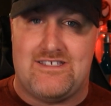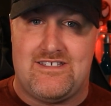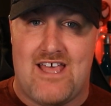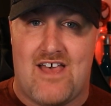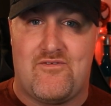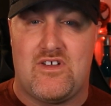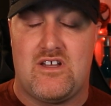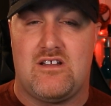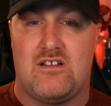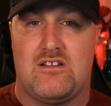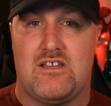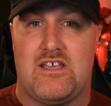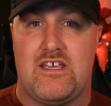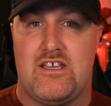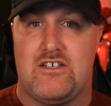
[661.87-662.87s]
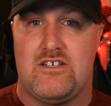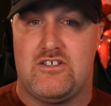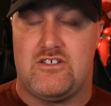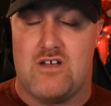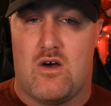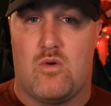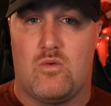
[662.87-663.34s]
definitely
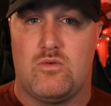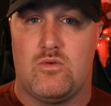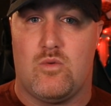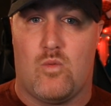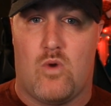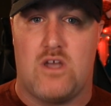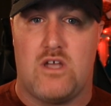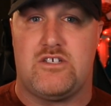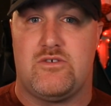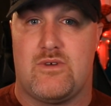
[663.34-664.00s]
don't want to